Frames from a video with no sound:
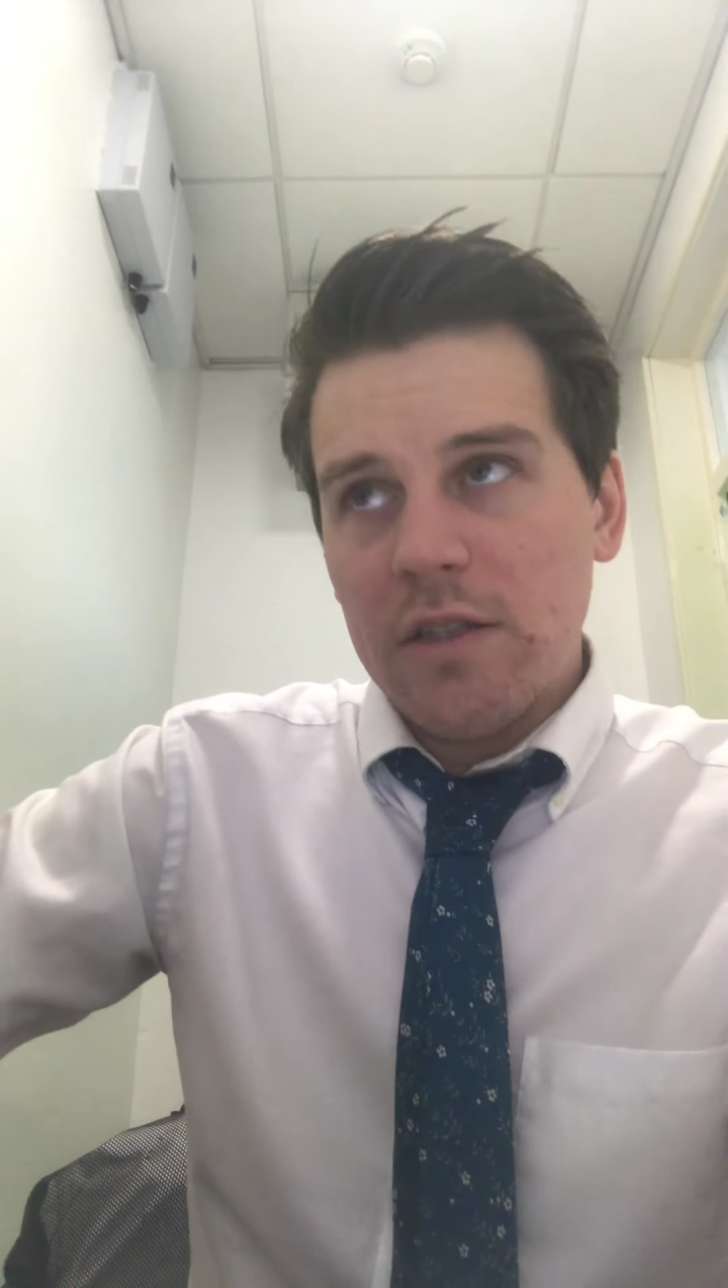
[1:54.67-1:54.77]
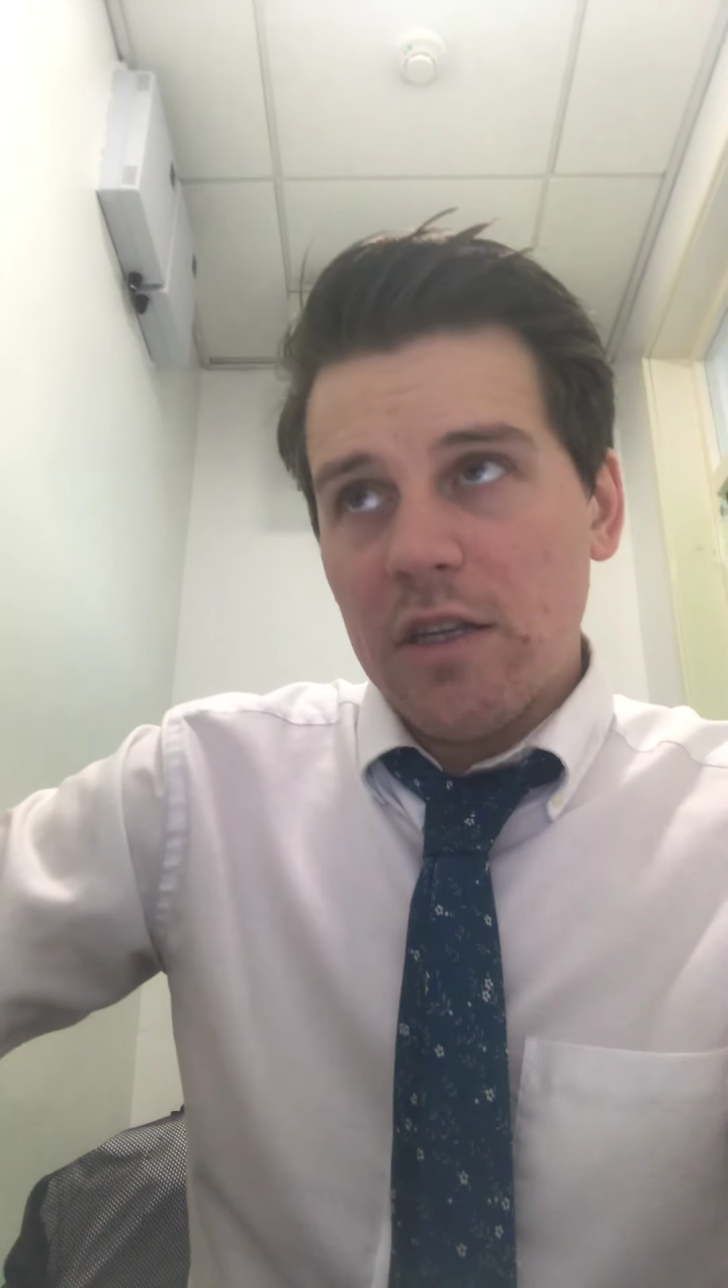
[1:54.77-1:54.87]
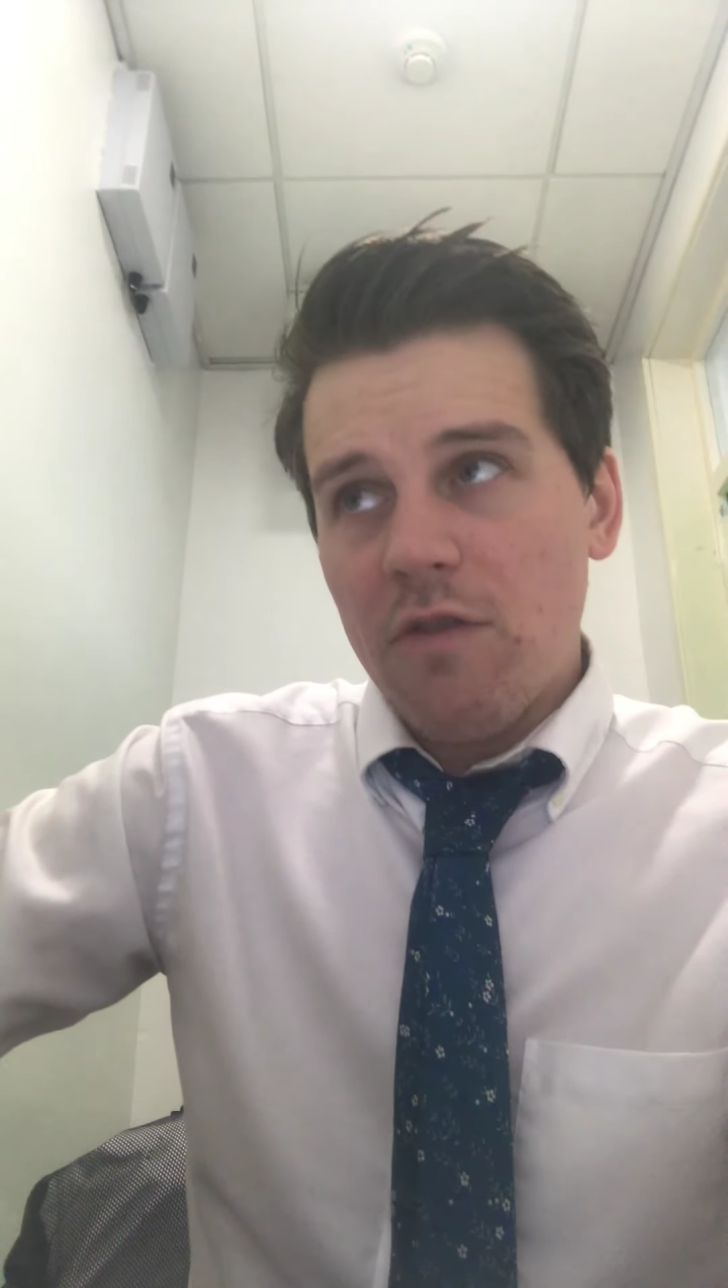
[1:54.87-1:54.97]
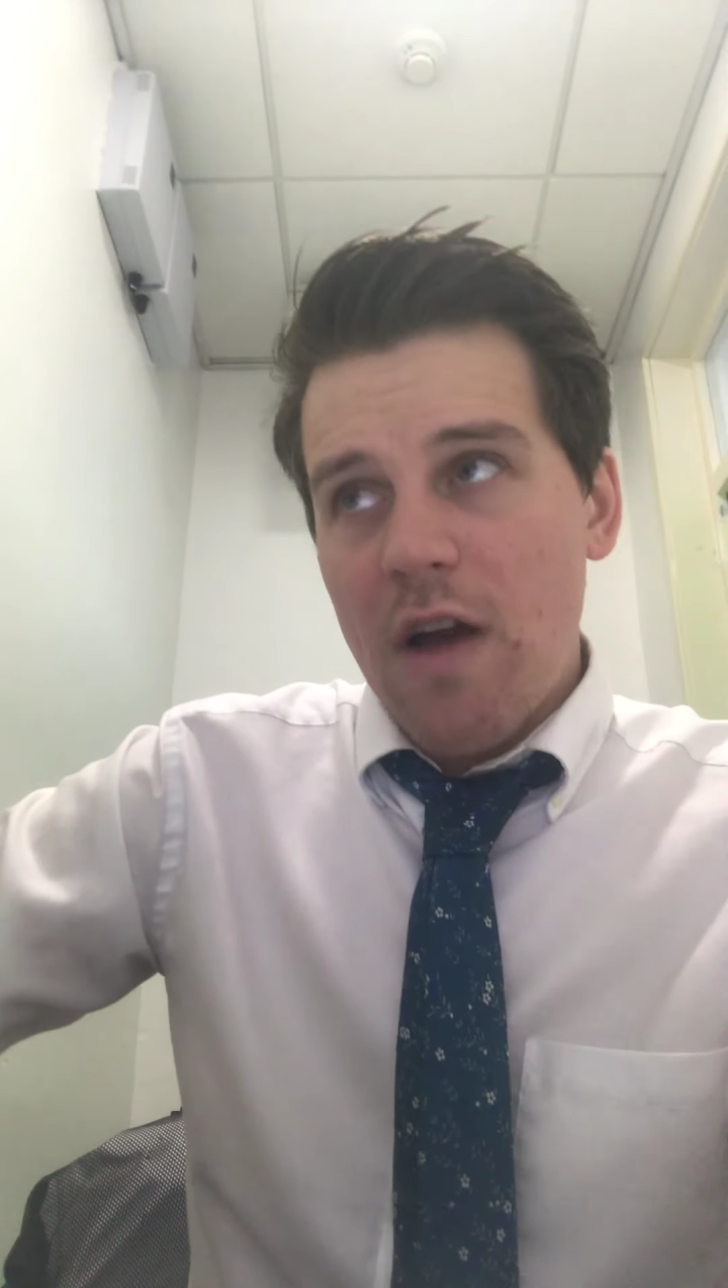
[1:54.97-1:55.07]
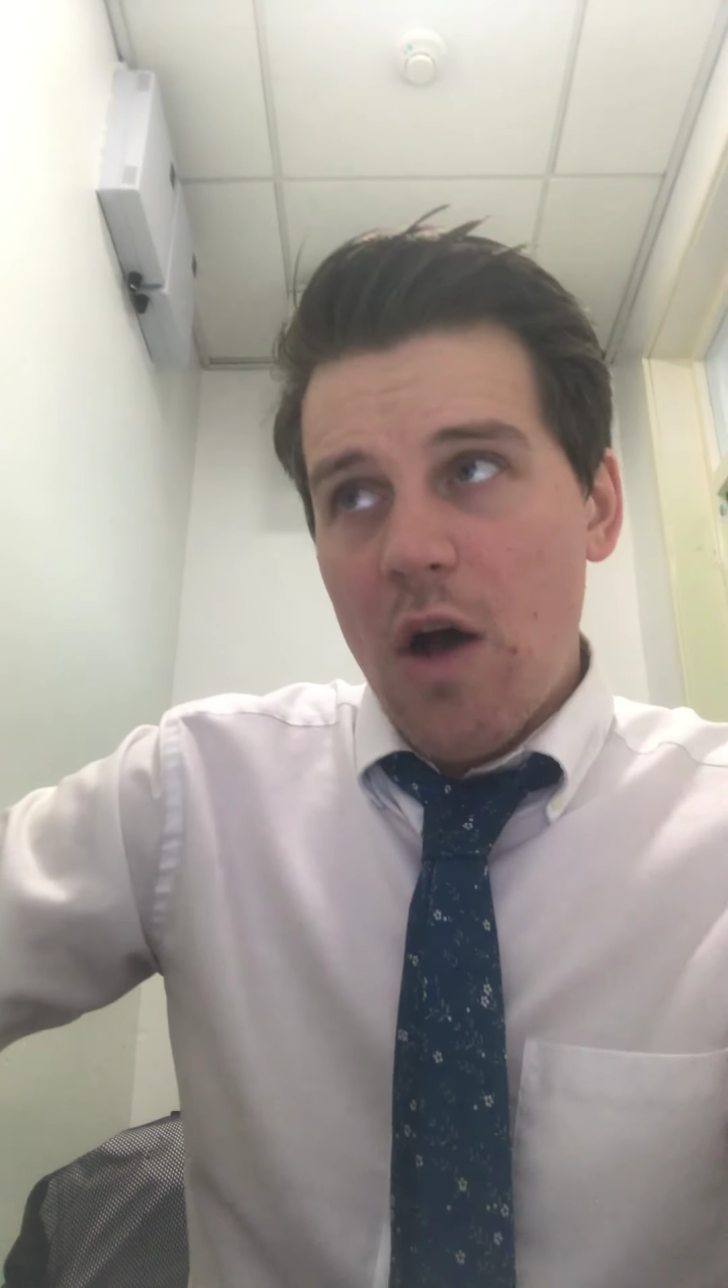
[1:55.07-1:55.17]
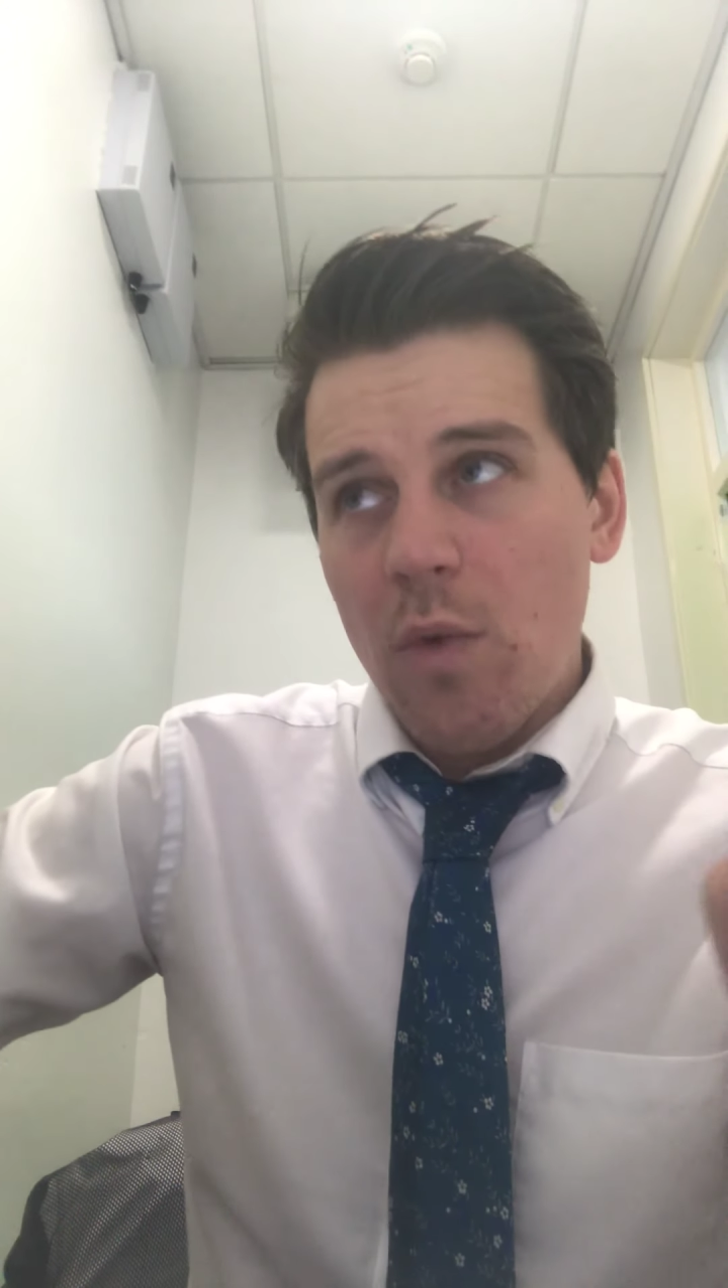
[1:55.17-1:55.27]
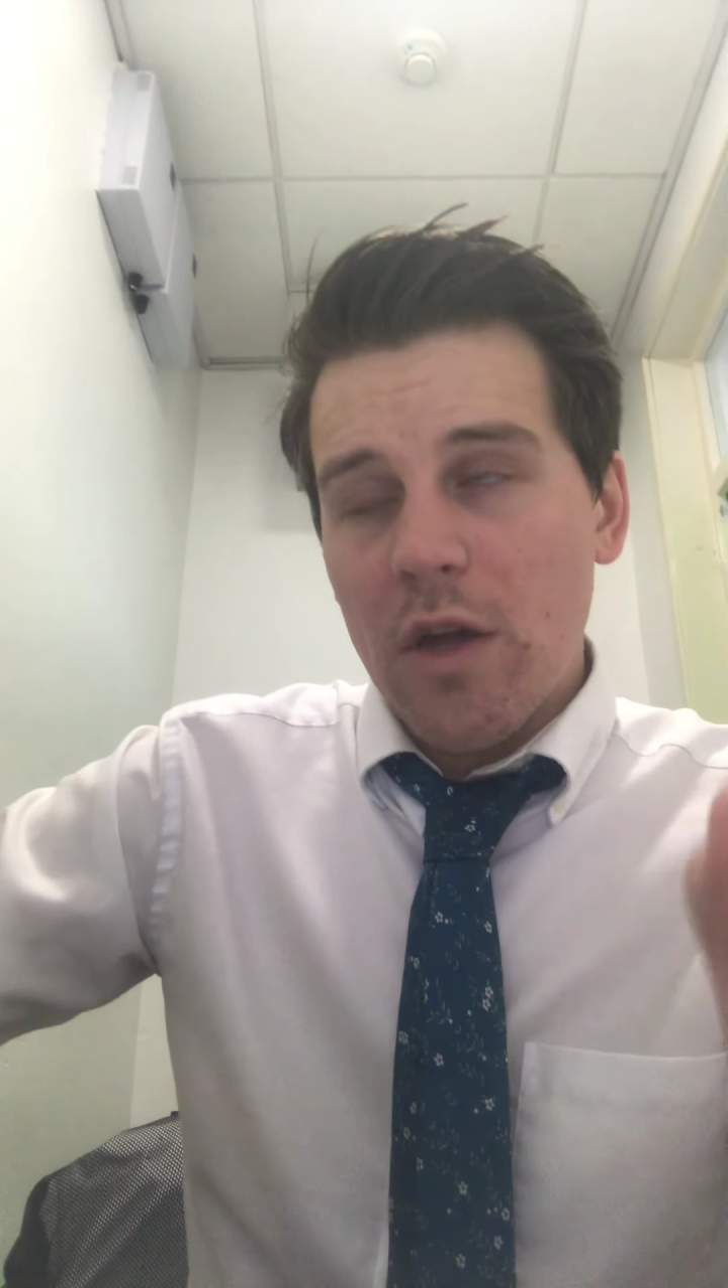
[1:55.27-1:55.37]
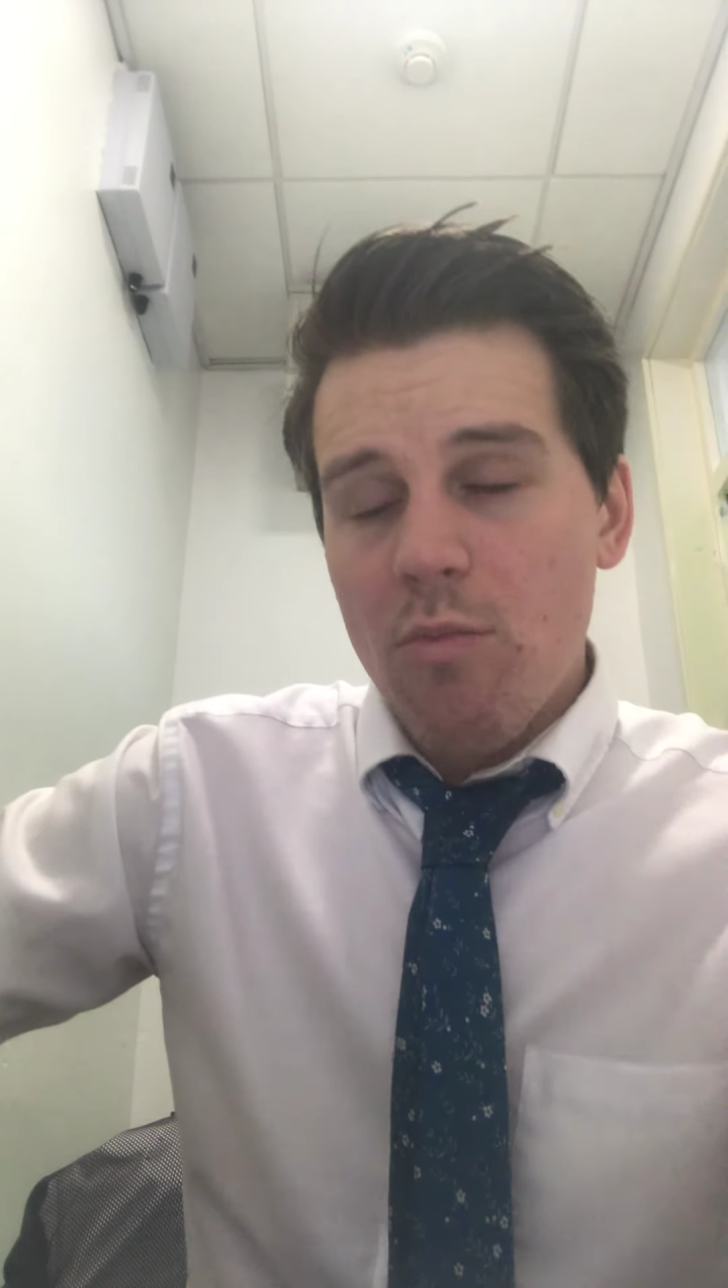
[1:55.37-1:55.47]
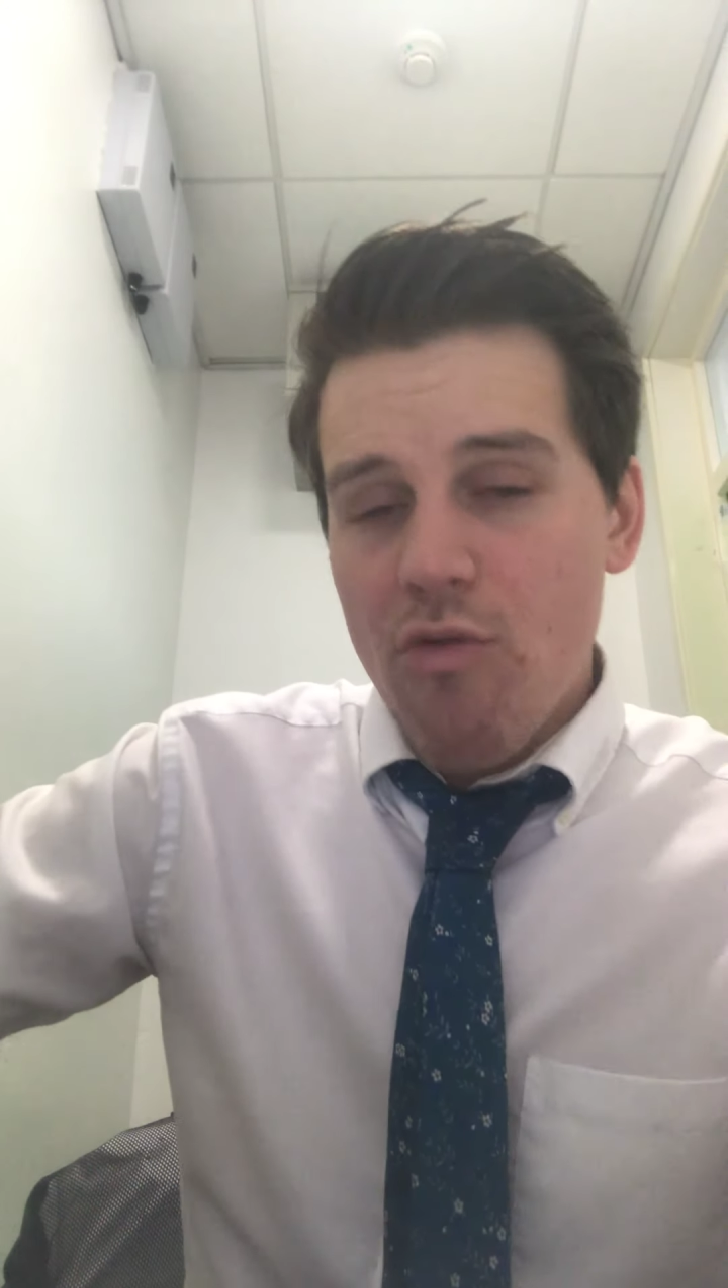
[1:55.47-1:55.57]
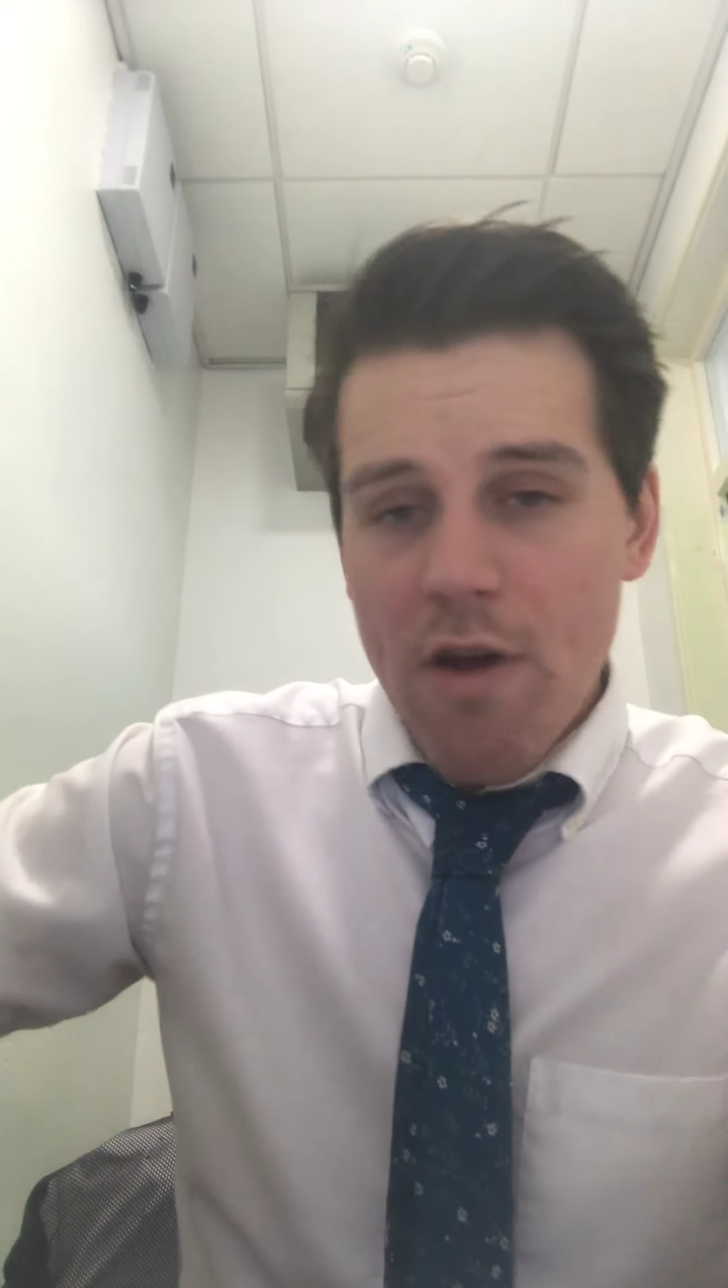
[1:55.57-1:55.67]
us of how we
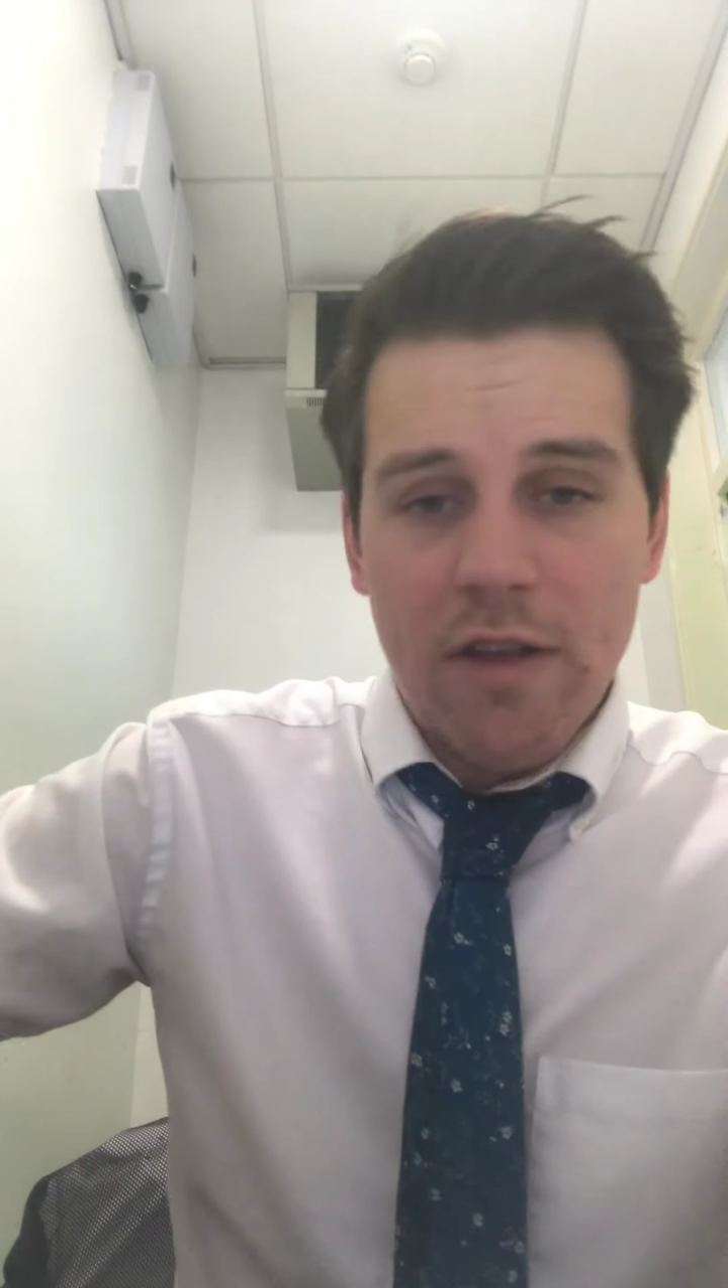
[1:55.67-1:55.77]
can pray